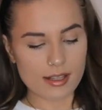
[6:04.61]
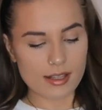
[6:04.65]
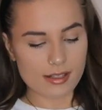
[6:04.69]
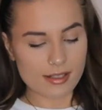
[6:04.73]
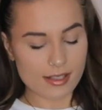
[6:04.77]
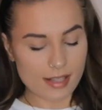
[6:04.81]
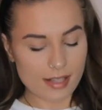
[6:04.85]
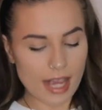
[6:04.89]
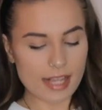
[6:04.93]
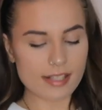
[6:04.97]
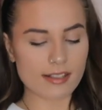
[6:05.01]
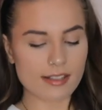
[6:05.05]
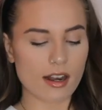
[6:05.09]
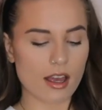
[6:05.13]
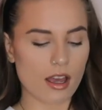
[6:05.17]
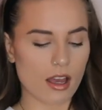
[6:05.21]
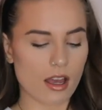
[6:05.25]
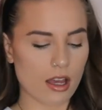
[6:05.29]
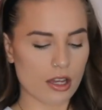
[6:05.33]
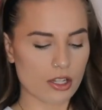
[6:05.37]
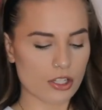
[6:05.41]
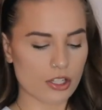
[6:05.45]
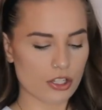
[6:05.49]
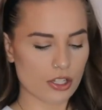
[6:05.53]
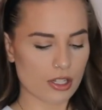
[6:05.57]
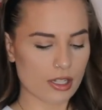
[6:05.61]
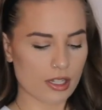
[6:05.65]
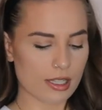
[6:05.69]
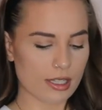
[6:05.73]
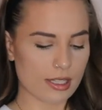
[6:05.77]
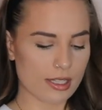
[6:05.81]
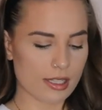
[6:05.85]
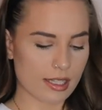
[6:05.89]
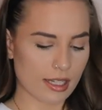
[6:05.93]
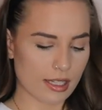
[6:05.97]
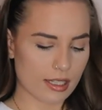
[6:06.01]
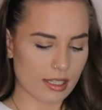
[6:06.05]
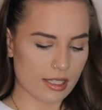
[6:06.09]
size large
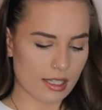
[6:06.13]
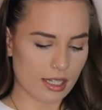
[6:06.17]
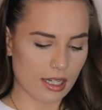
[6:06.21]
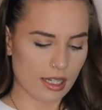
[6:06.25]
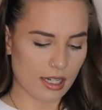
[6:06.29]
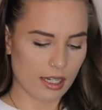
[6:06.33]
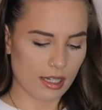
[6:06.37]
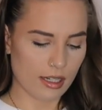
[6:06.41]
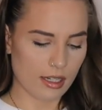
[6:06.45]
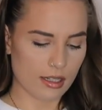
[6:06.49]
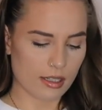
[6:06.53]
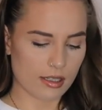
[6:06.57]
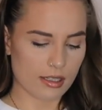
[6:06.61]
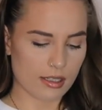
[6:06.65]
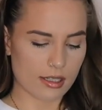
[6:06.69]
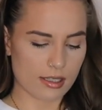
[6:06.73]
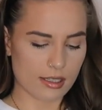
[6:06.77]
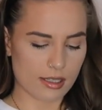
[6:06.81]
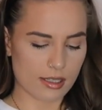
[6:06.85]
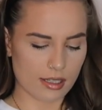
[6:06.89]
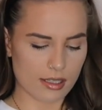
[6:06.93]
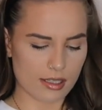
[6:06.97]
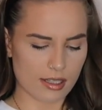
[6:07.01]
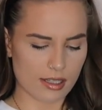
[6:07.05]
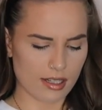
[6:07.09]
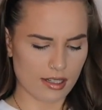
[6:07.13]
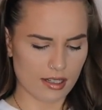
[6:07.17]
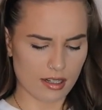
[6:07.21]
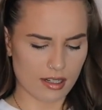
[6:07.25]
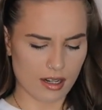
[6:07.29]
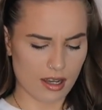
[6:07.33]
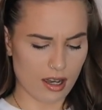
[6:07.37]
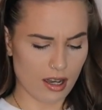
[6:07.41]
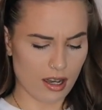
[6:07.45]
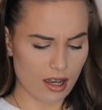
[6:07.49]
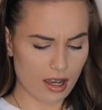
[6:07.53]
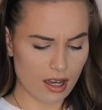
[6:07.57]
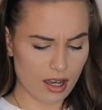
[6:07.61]
16 to 16 and
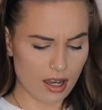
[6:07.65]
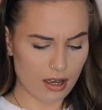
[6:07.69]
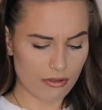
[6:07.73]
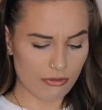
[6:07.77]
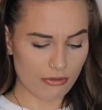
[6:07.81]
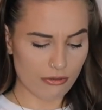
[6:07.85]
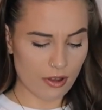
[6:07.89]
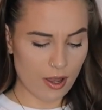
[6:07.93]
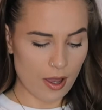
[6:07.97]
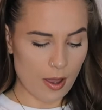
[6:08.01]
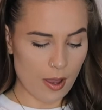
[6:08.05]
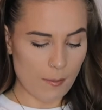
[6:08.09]
a half